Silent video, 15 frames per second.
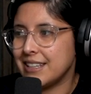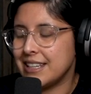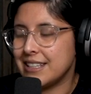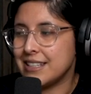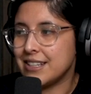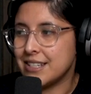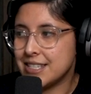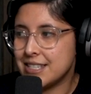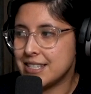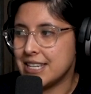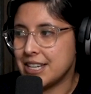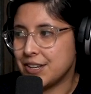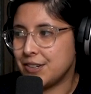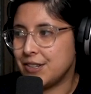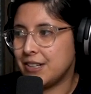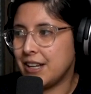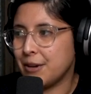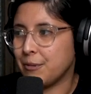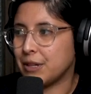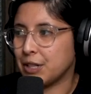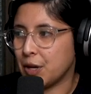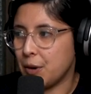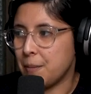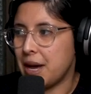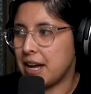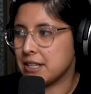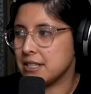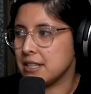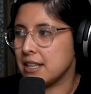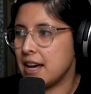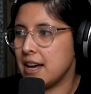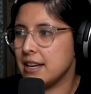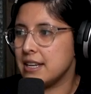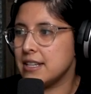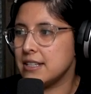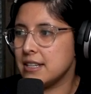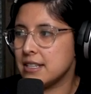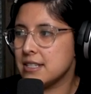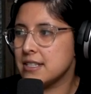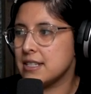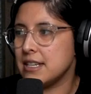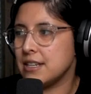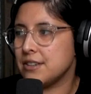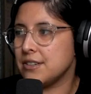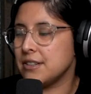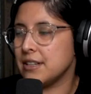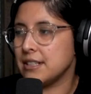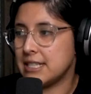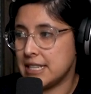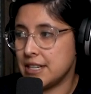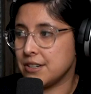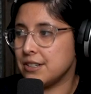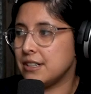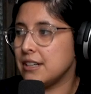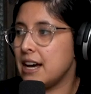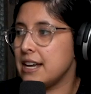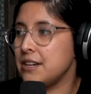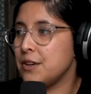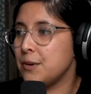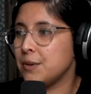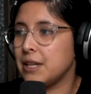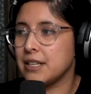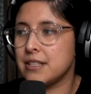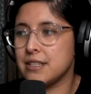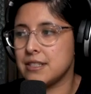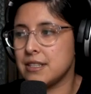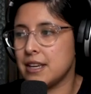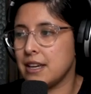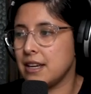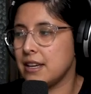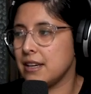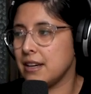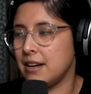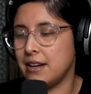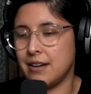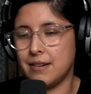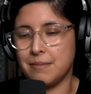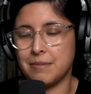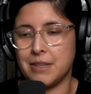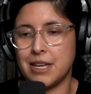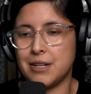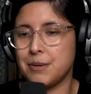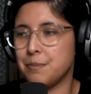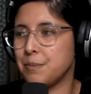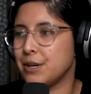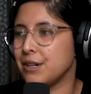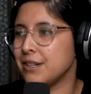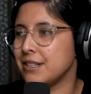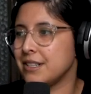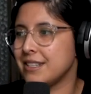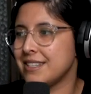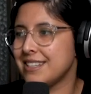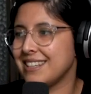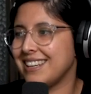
it does tinkle. I want to go back to that. It does tinkle a uh, tingle. I don't like to say um, that it burns,